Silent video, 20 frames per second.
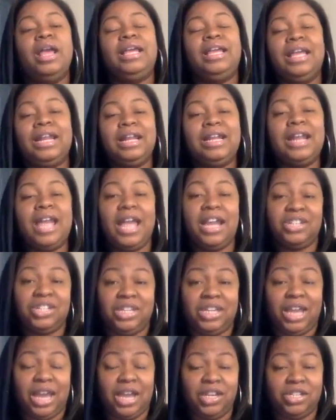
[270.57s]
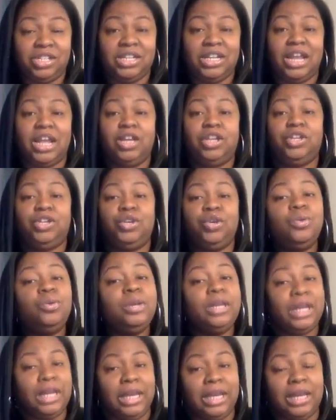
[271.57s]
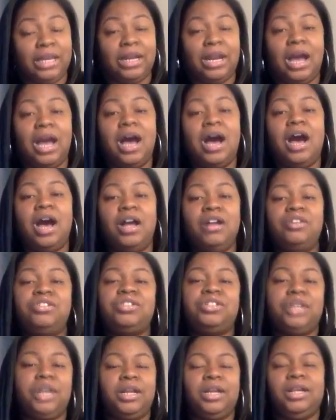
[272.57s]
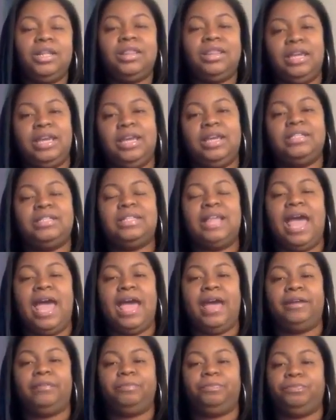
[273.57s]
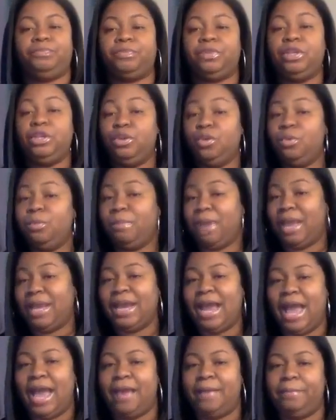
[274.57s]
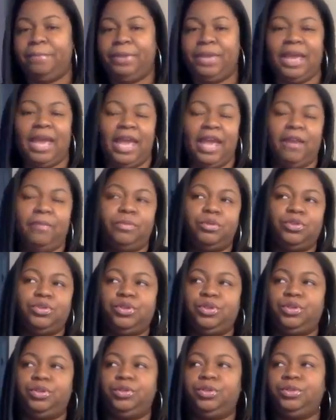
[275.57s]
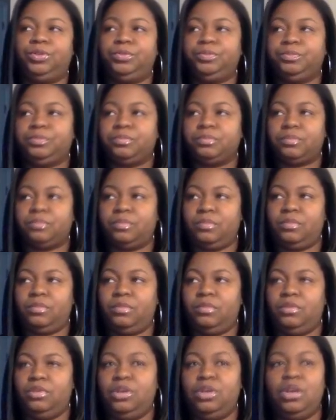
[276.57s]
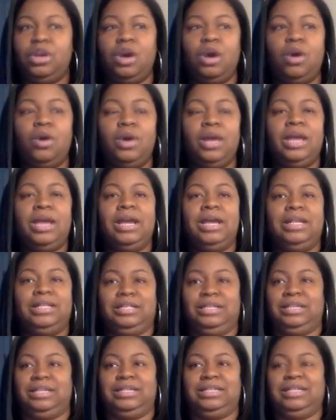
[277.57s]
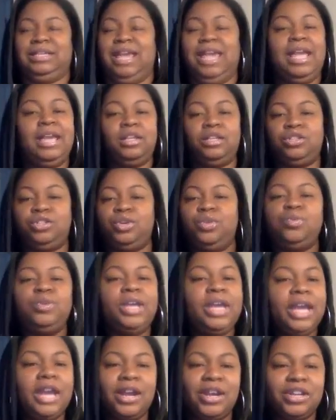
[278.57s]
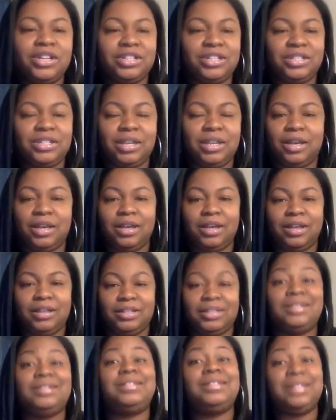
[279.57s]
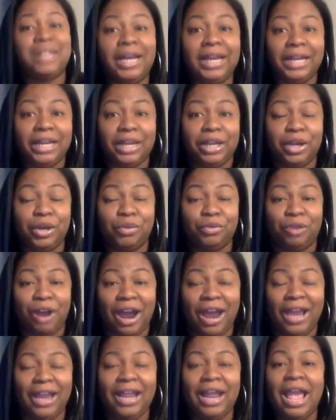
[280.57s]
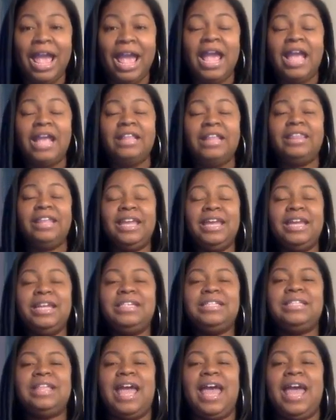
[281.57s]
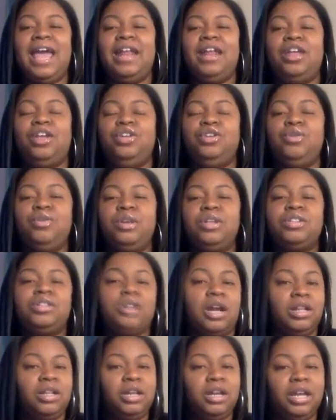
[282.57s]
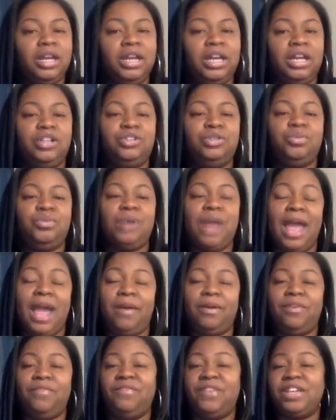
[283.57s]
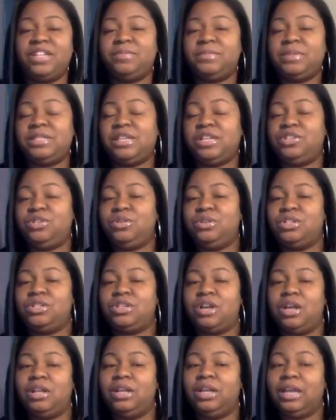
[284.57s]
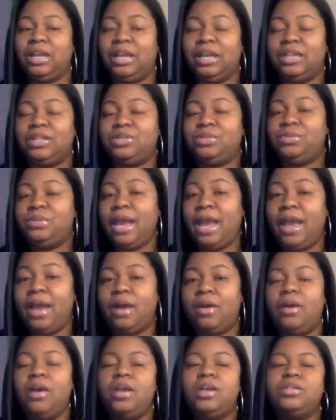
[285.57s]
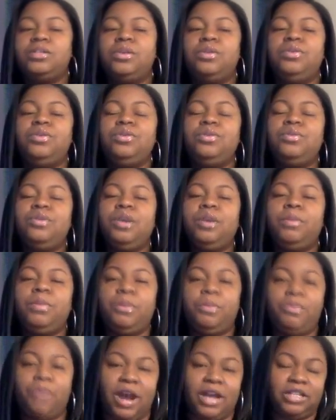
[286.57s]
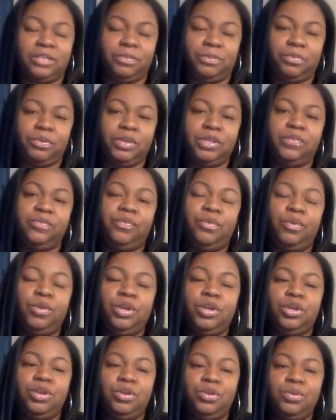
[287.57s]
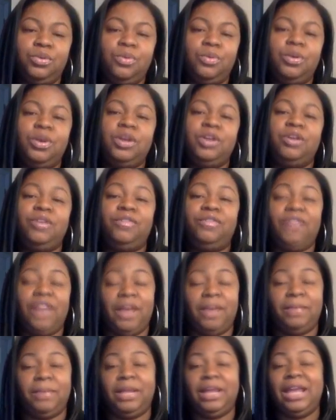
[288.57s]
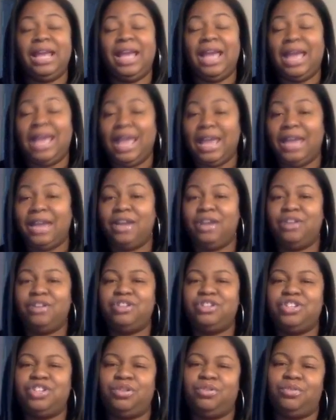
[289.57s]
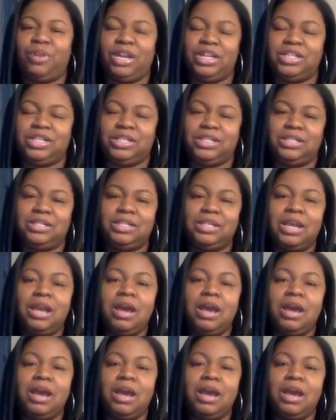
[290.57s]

Getting the education that you need, understanding things that you may not be able to, to take 2 years to study, right? Things that you can start looking into now, investments that you can start looking into now, so you can be prosperous for you, your family, and your generations